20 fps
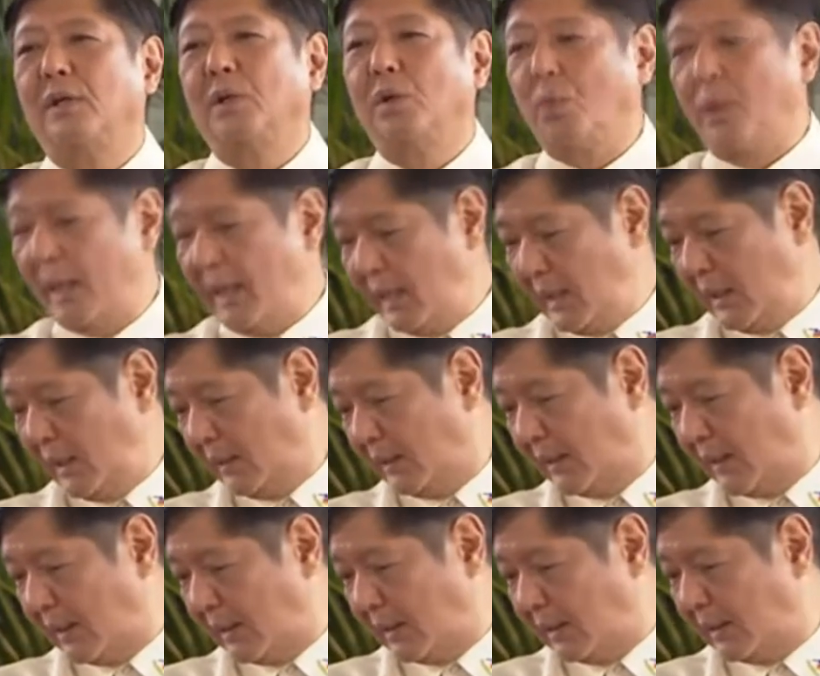
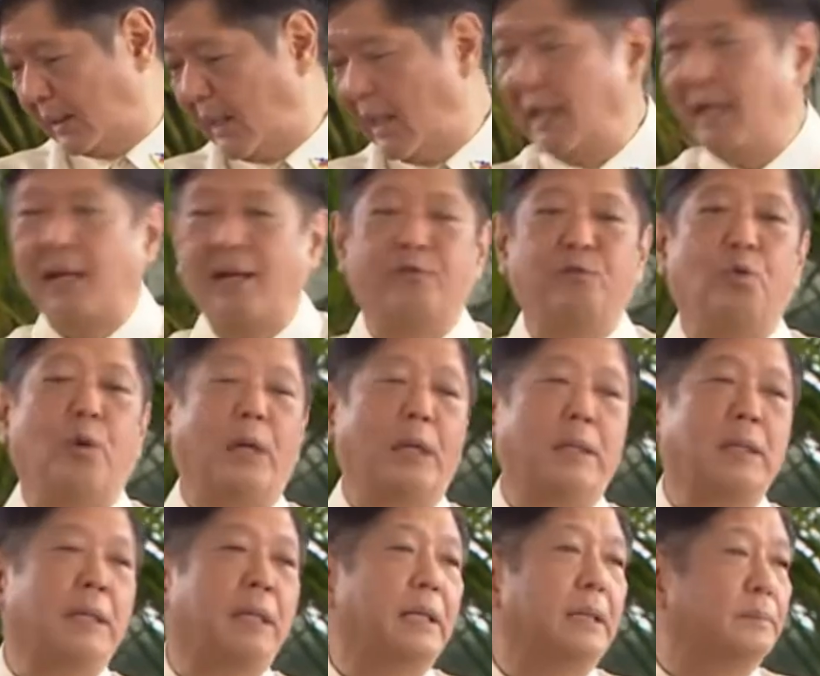Indonesia
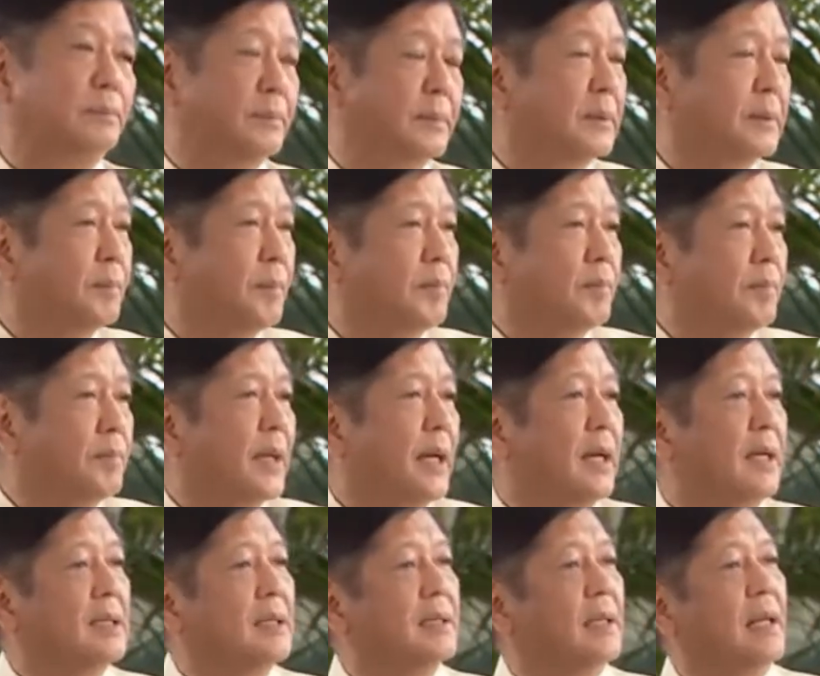for the way
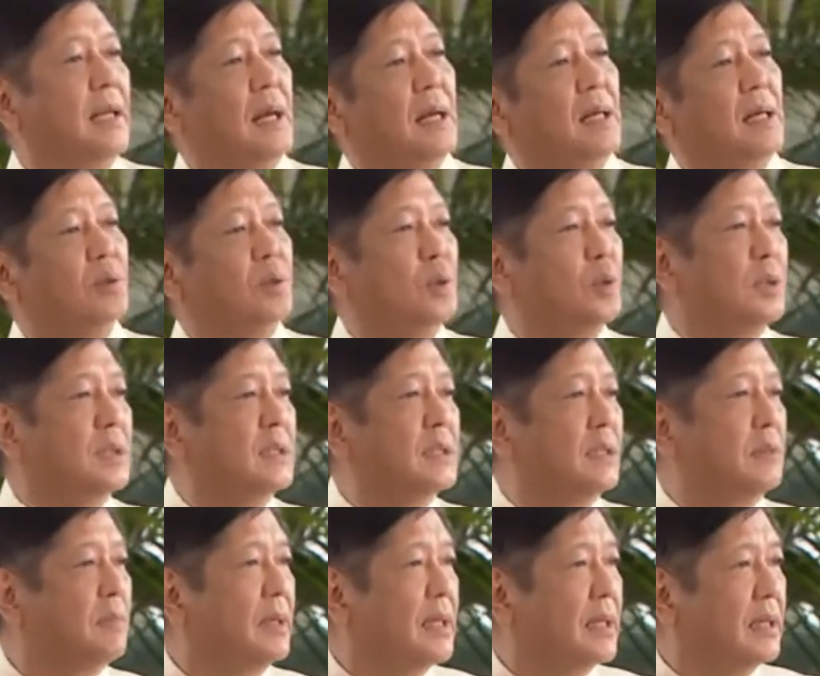that they have
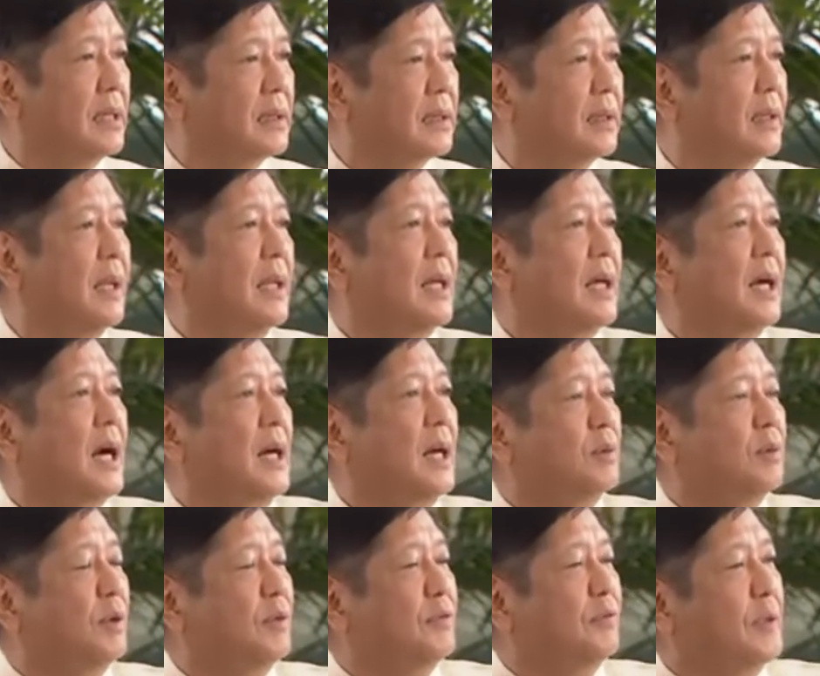welcomed
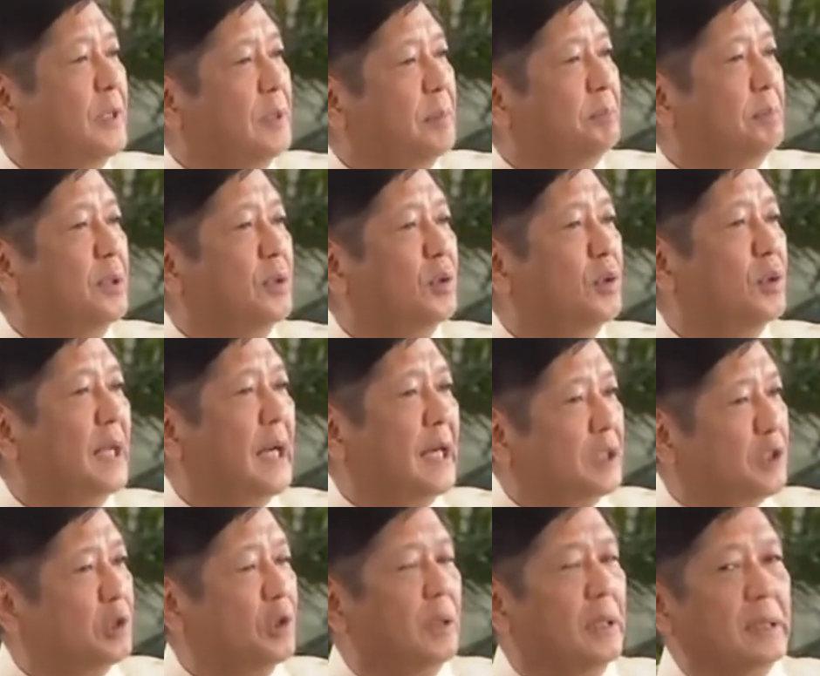and allowed to
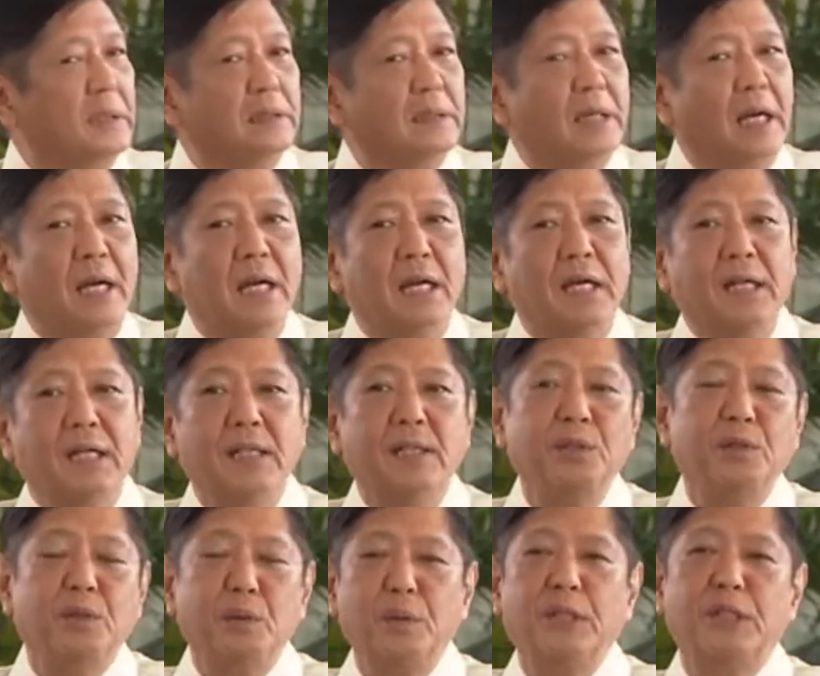assimilate
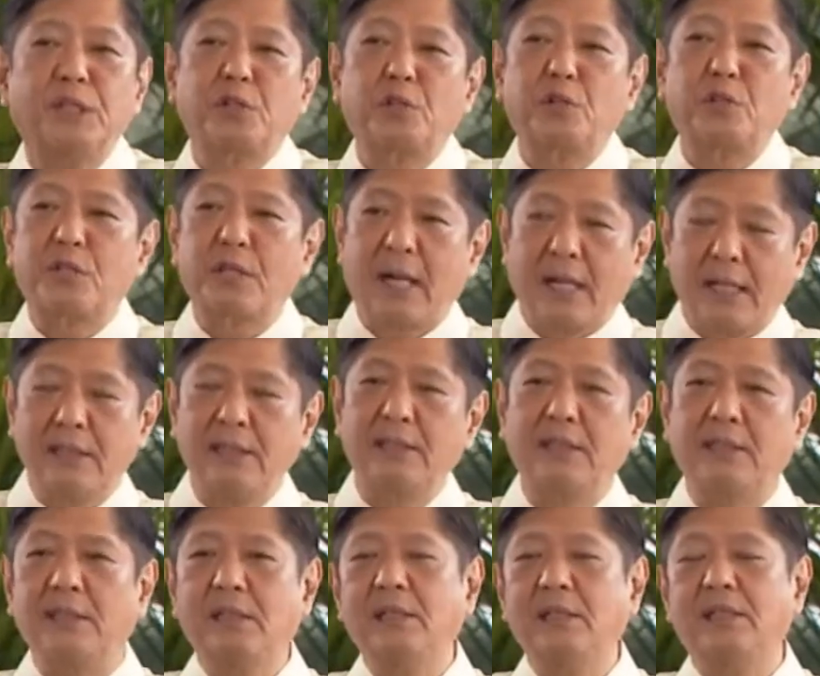our Filipino
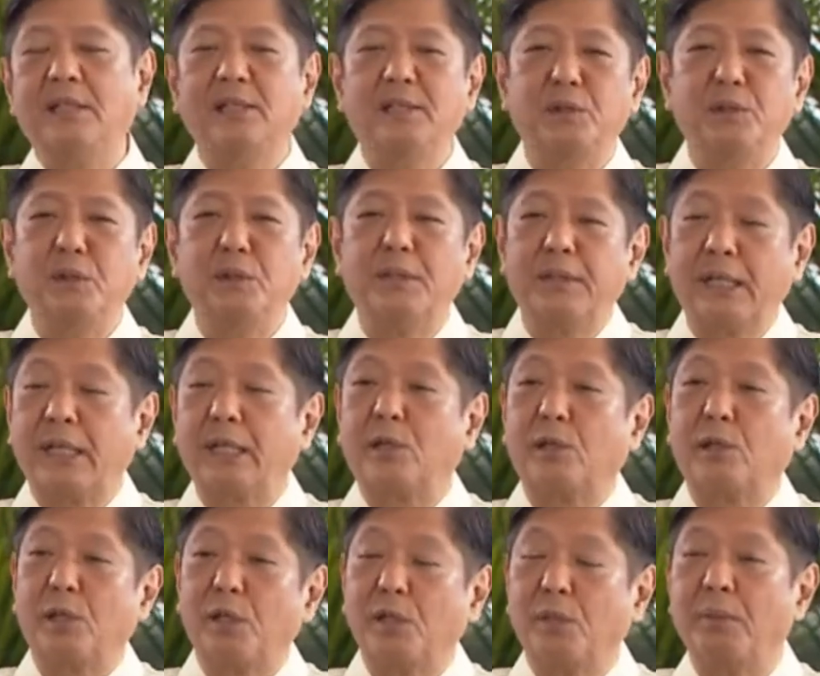nationals
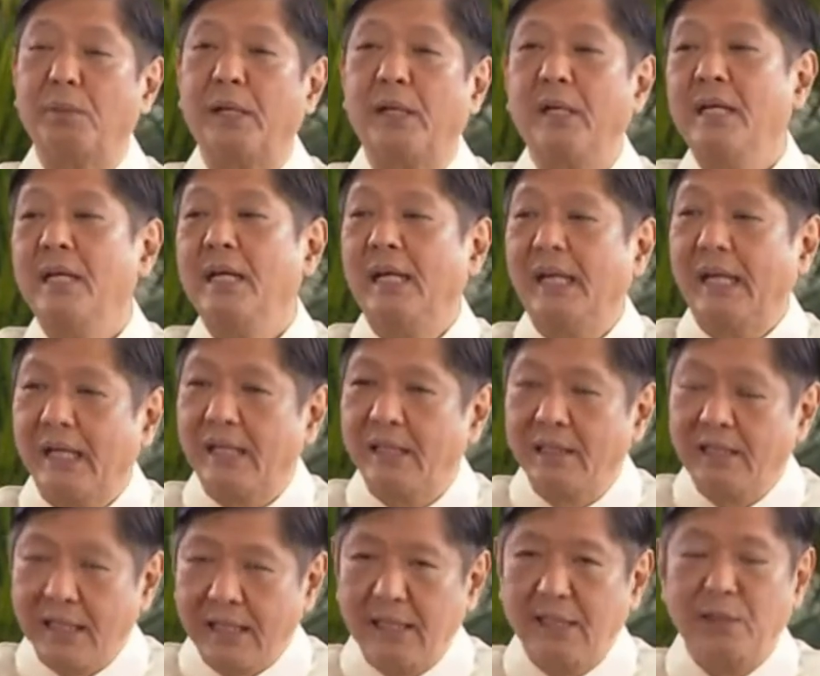into their
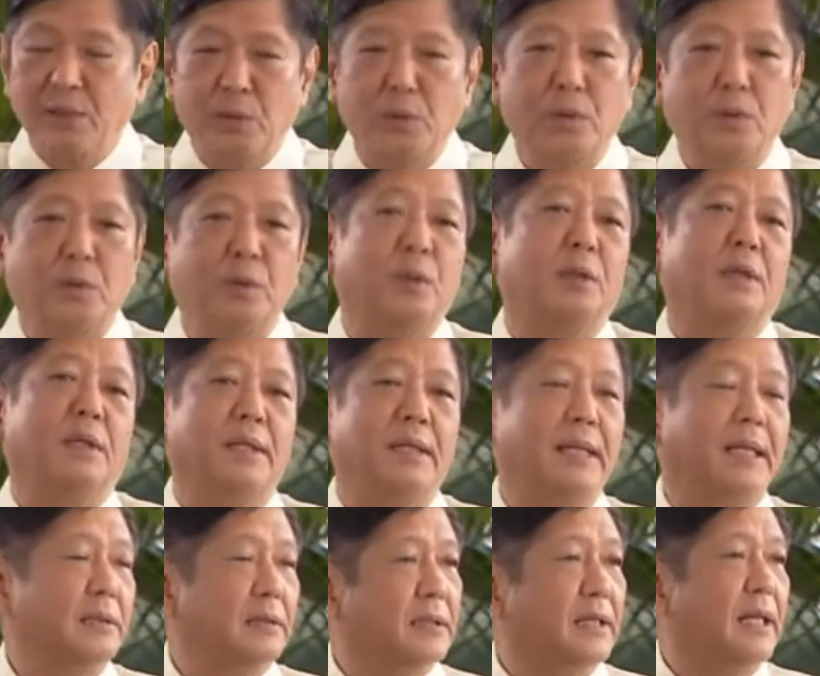society, into their
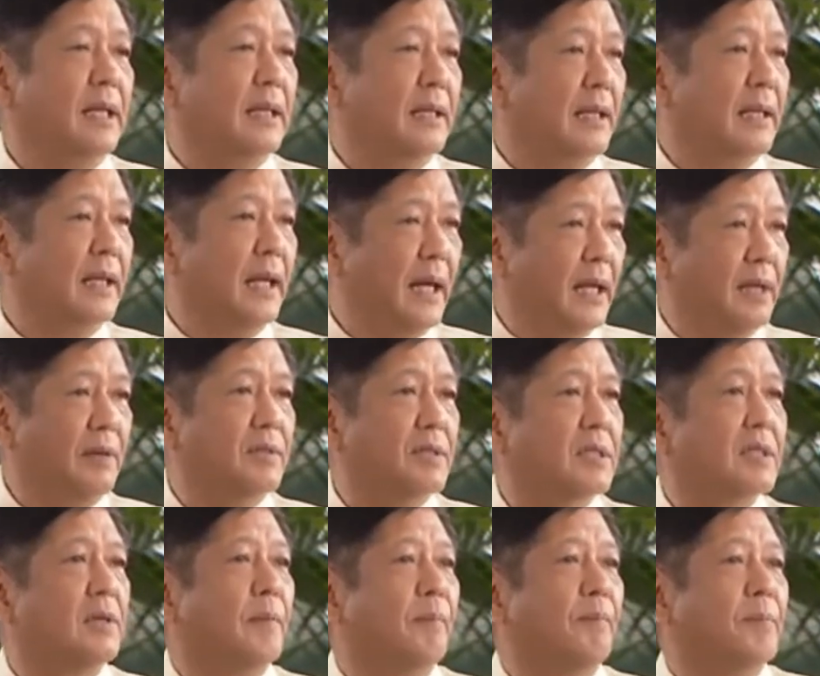economy,
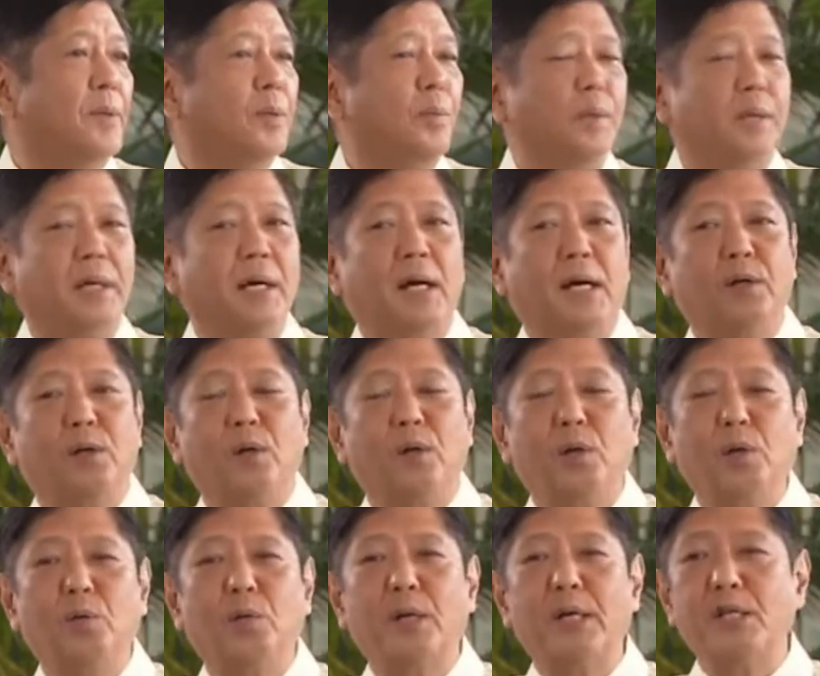and into
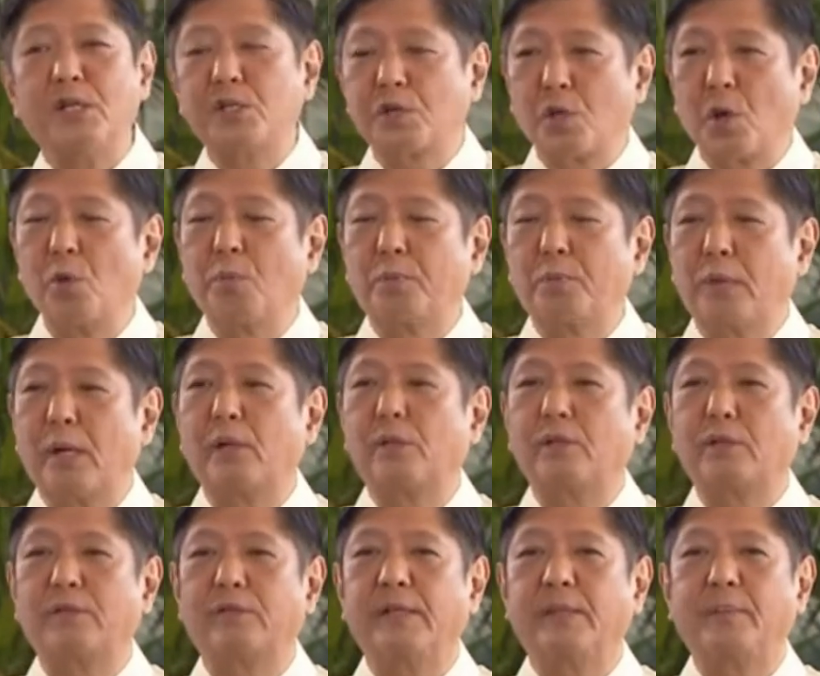their daily lives.